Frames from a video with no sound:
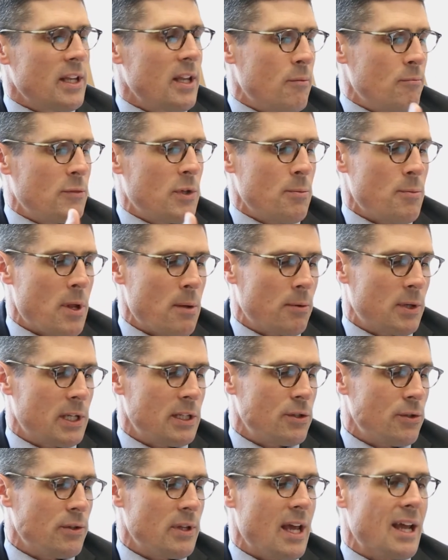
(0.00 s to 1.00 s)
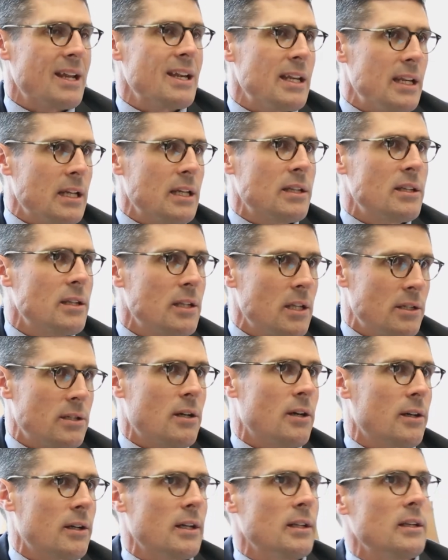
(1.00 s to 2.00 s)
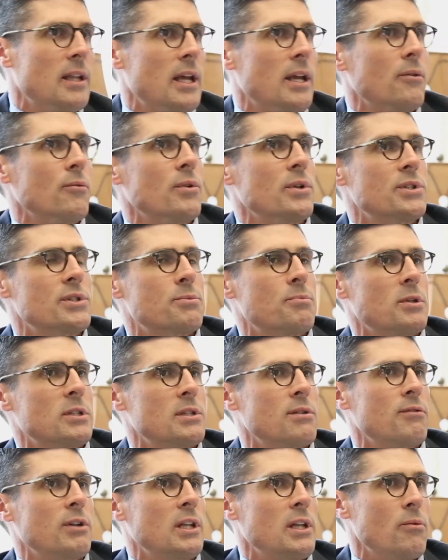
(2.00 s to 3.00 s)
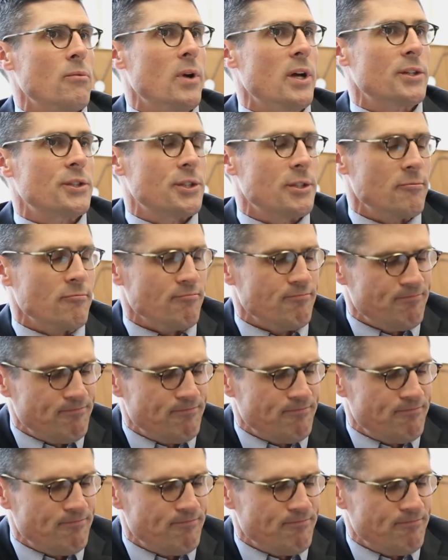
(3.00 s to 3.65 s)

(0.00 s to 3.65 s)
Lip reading: them to be able to do that in the target language, specifically Russian.